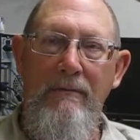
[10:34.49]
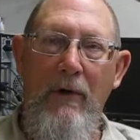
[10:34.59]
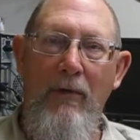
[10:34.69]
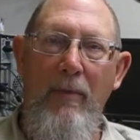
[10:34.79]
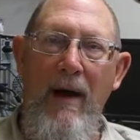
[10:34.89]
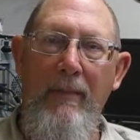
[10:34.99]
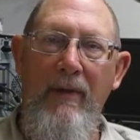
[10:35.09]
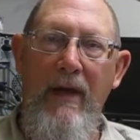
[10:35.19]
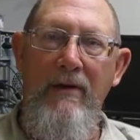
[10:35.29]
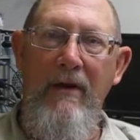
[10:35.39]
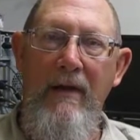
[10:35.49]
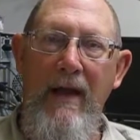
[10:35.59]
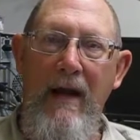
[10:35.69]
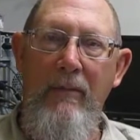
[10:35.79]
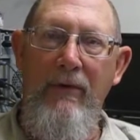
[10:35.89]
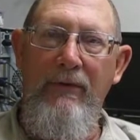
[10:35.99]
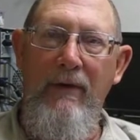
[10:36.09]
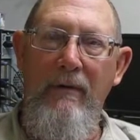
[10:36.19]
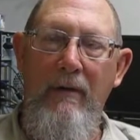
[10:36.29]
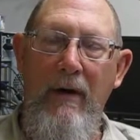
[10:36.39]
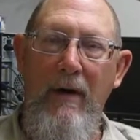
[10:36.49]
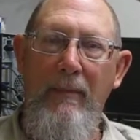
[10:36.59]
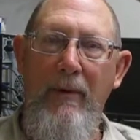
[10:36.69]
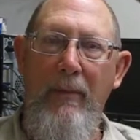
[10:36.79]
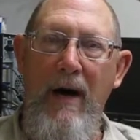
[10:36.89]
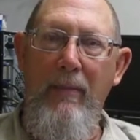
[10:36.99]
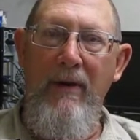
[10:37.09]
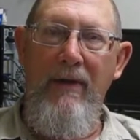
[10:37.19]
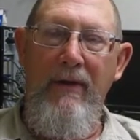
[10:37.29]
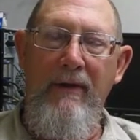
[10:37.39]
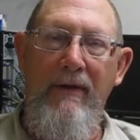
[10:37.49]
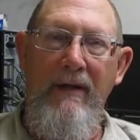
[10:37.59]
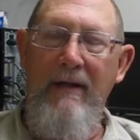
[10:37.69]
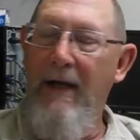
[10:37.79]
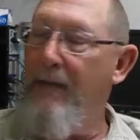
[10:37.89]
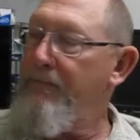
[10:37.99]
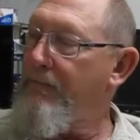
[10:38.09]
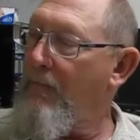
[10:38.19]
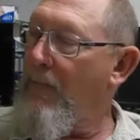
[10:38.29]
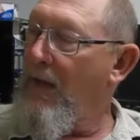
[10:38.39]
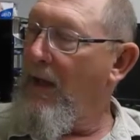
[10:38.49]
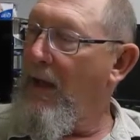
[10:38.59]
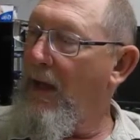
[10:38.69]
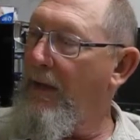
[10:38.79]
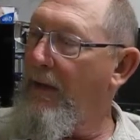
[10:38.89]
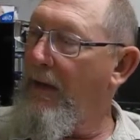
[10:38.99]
overpopulation of the animals and tearing up their property and things like that. And